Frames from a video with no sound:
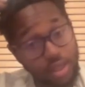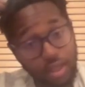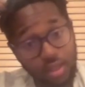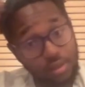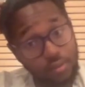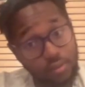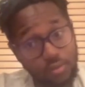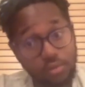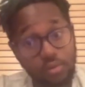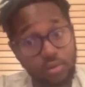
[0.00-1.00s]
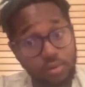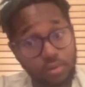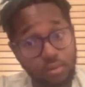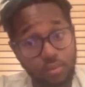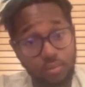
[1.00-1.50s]

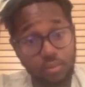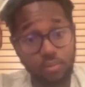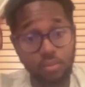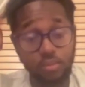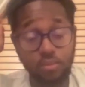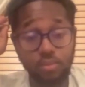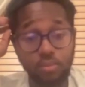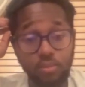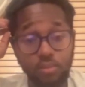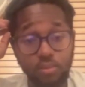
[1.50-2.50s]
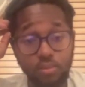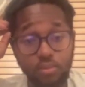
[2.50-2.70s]
No words are spoken by the person on screen.